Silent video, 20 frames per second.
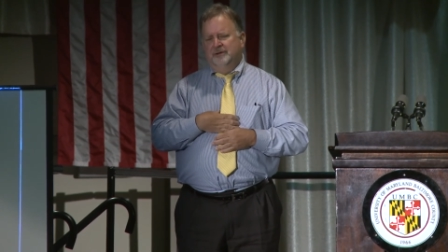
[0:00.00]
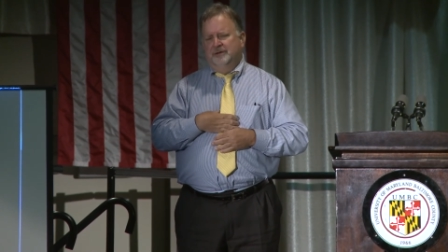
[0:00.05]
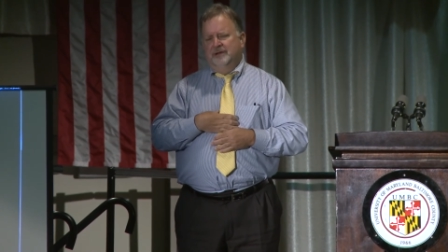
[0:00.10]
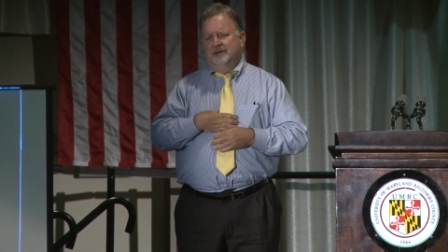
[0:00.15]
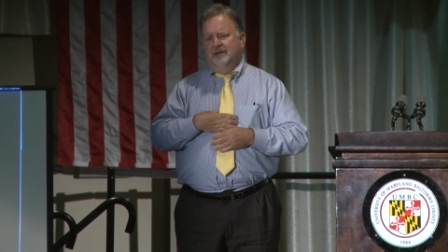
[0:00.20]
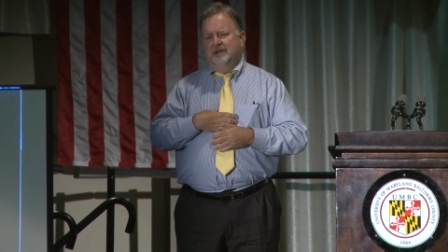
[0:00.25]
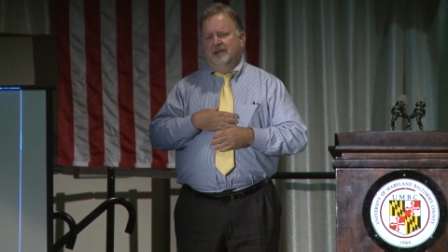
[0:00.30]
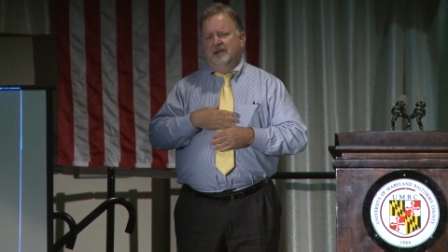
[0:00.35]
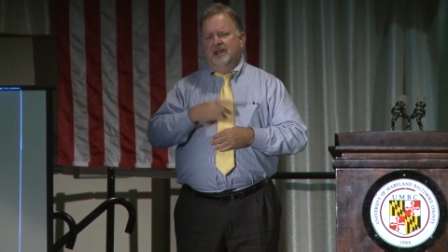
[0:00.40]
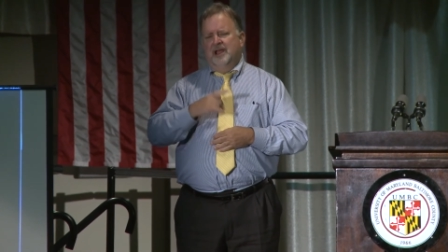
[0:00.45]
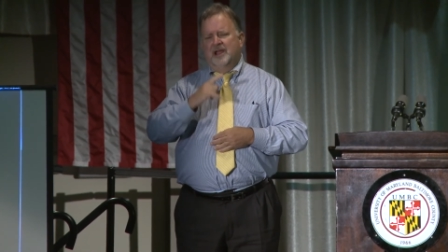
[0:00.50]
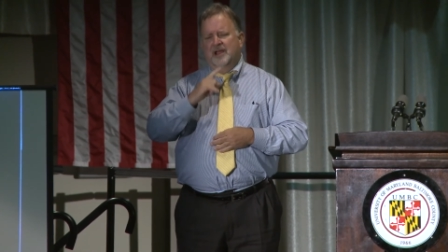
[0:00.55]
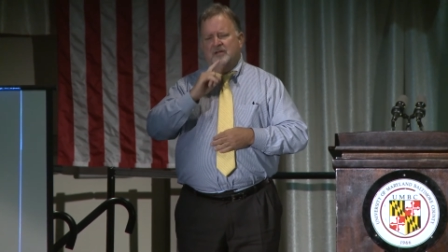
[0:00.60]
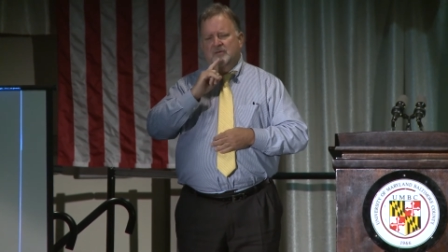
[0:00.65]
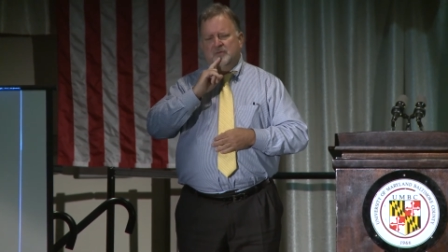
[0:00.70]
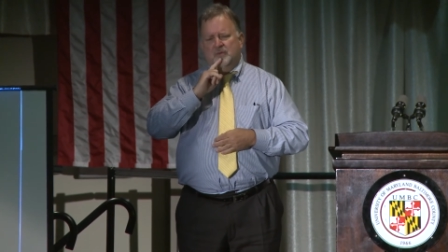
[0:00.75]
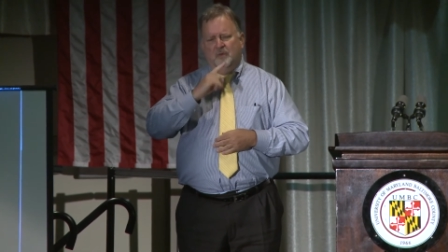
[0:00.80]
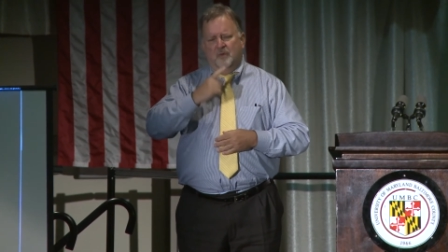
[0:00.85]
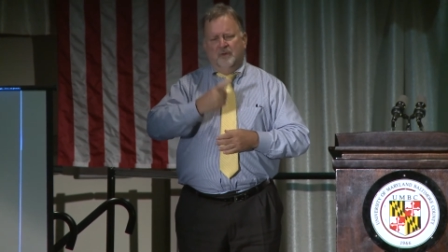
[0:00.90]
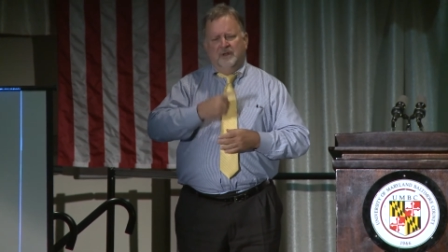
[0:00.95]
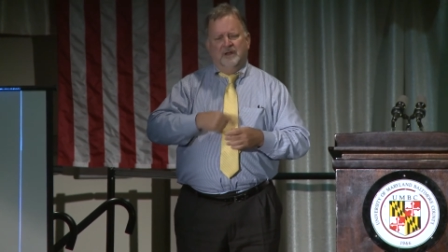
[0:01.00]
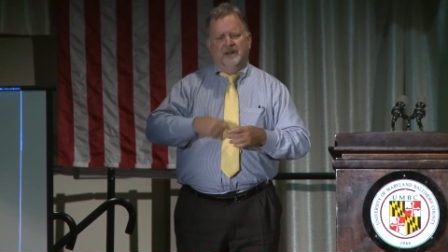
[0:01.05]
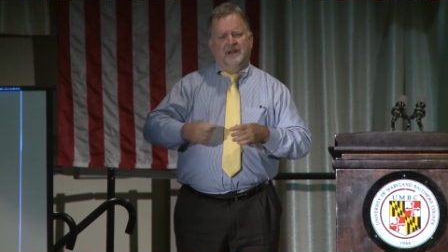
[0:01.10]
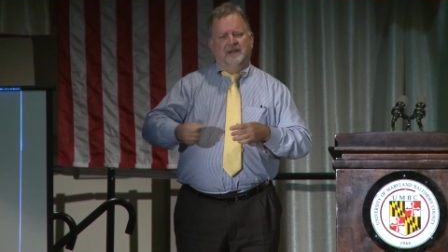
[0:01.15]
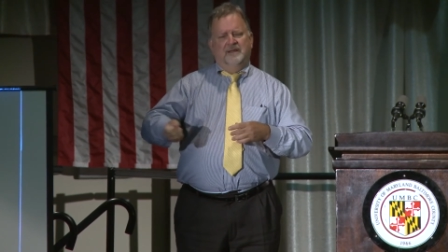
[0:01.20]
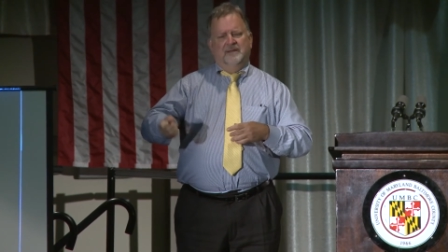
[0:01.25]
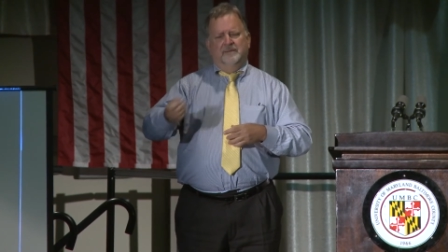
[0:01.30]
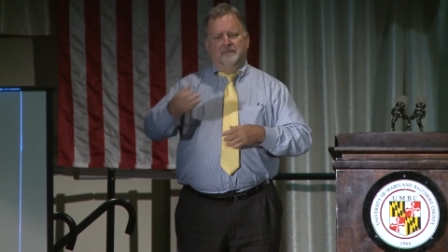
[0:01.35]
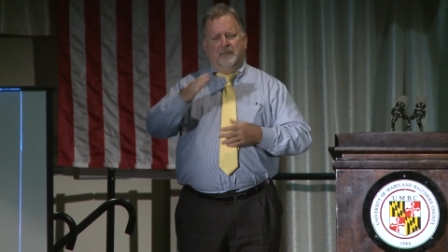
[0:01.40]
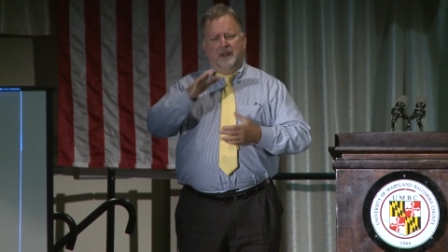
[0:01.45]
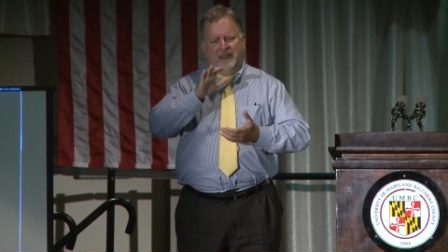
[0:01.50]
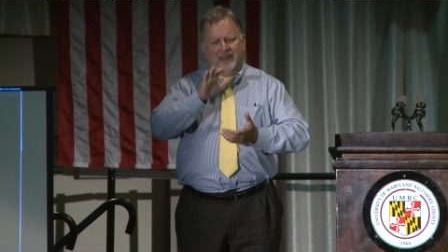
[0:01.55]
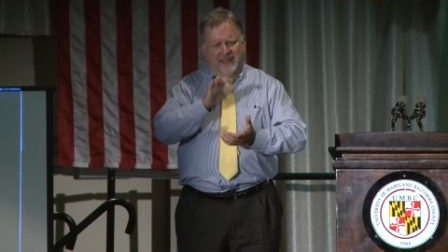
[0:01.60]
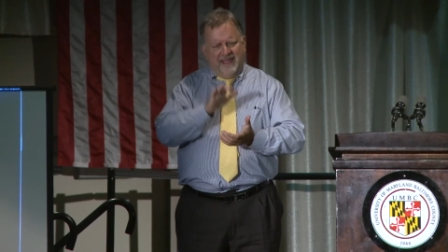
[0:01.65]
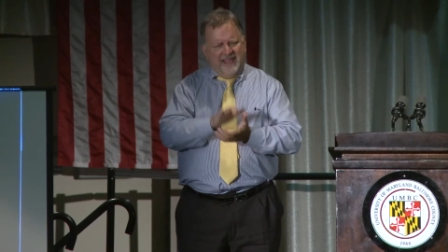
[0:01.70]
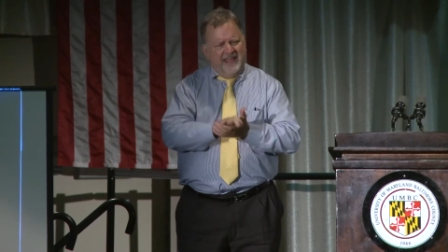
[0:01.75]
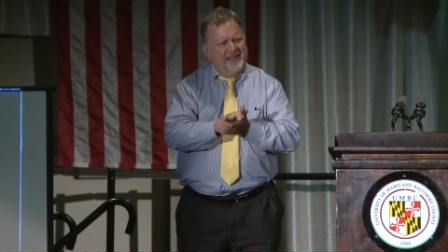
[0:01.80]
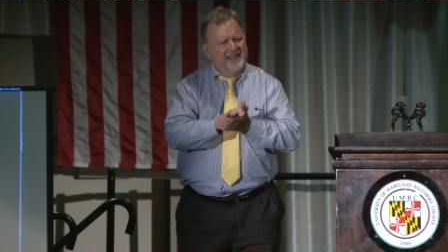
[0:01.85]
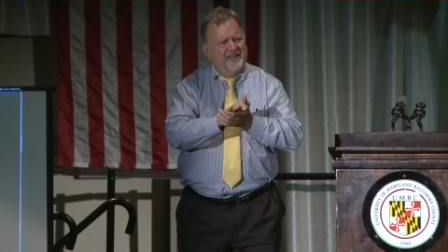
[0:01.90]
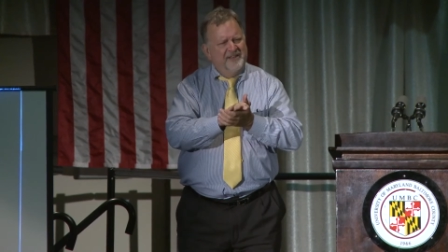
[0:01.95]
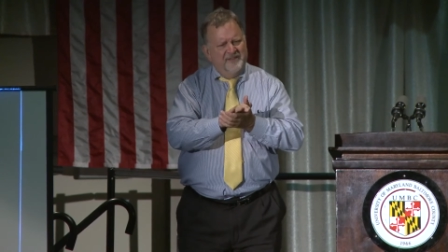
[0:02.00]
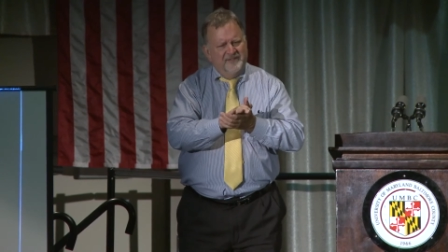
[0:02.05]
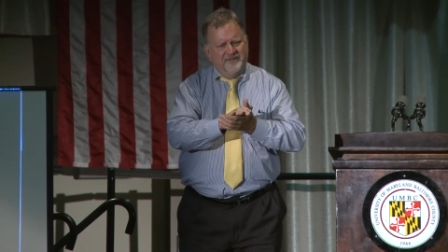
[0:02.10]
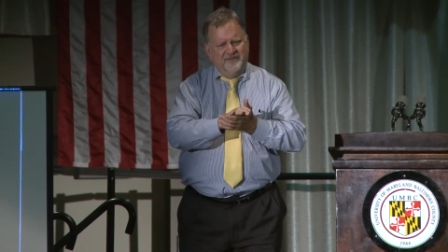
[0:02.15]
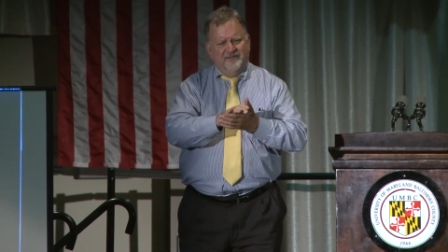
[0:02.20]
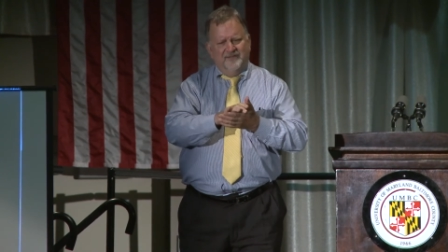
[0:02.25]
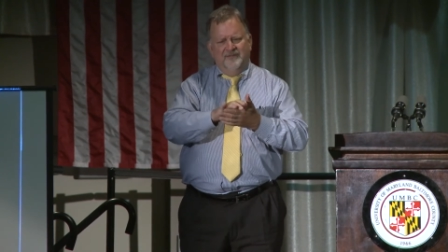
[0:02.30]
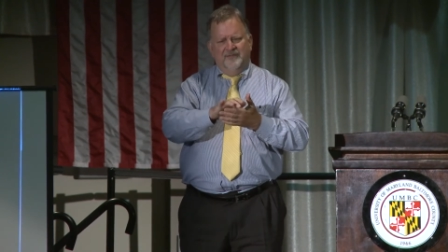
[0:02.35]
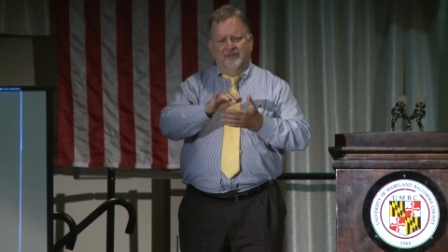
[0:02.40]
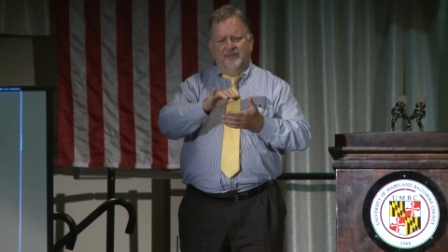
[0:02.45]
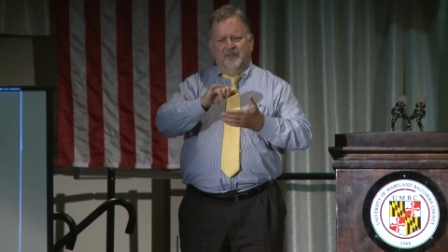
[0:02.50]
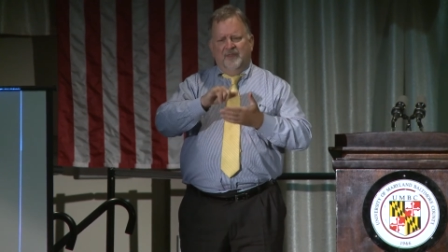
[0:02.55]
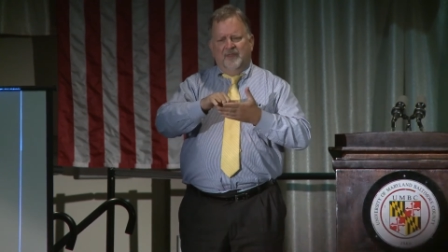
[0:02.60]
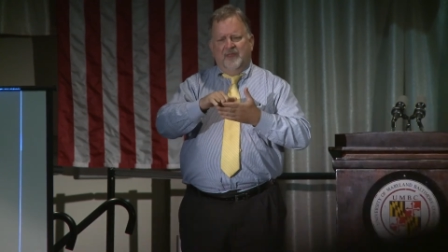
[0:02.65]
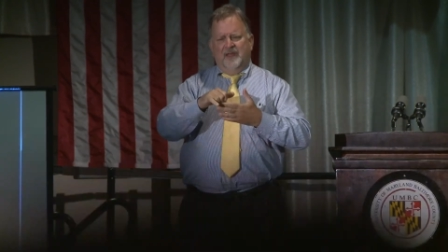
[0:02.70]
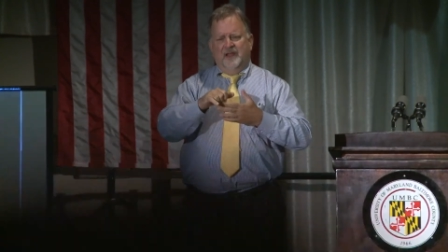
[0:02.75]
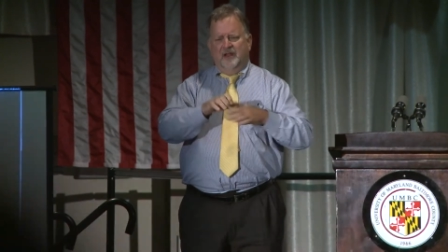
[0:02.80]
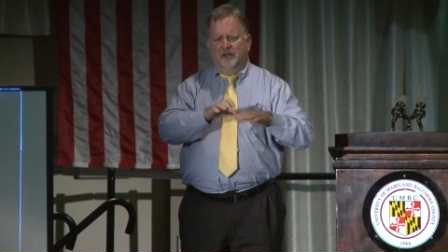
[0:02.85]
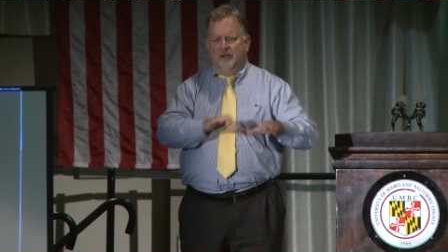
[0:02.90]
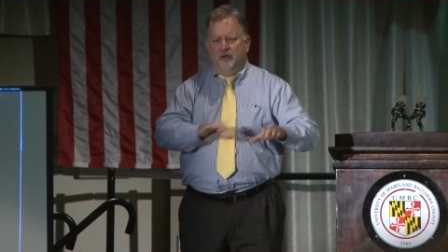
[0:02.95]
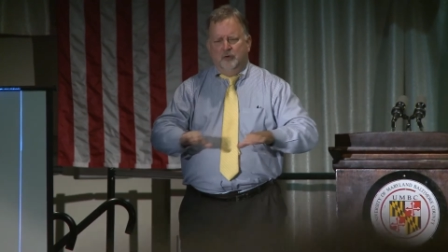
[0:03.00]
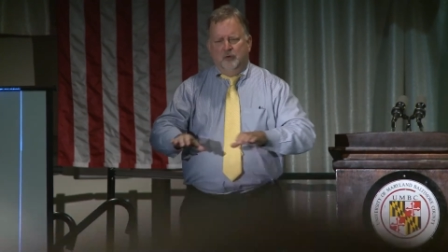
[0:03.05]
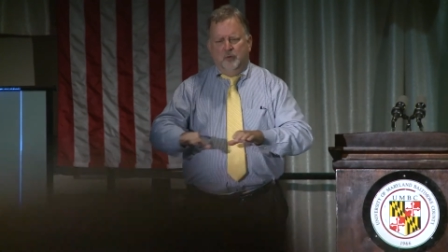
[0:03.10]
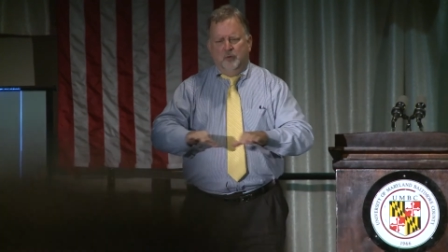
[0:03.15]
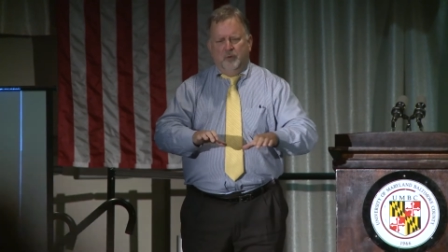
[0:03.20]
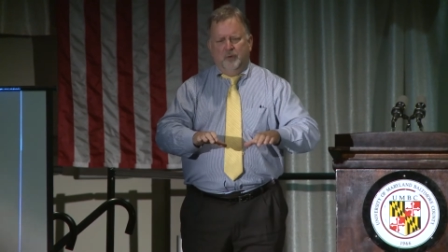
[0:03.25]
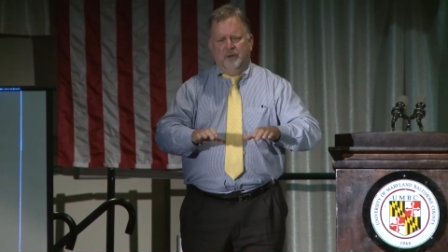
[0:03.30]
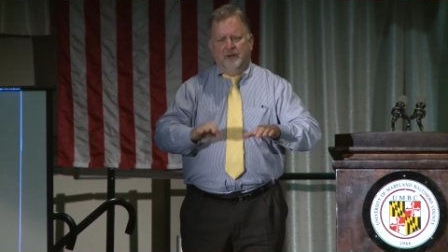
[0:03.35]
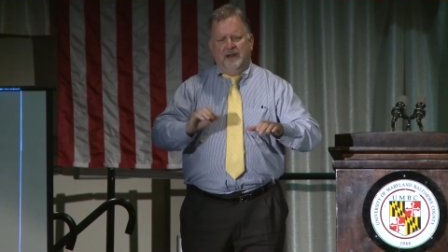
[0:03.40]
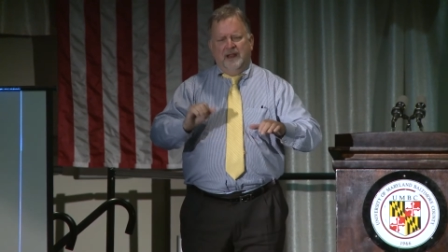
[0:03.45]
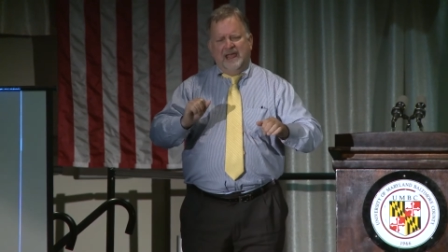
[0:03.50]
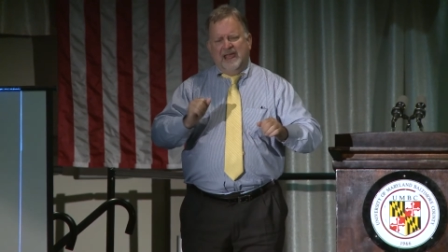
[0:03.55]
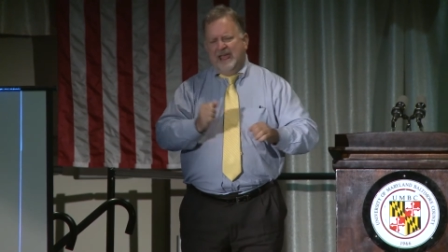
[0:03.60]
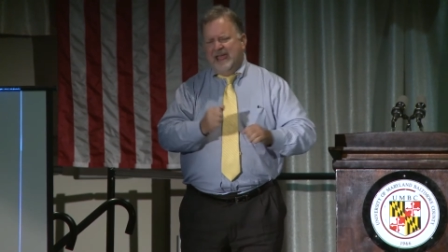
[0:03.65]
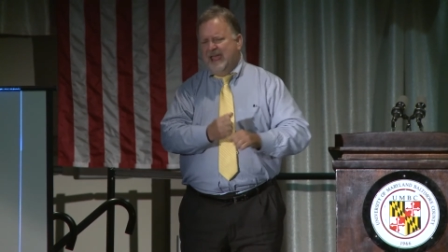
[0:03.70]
our passion is to make them believe we can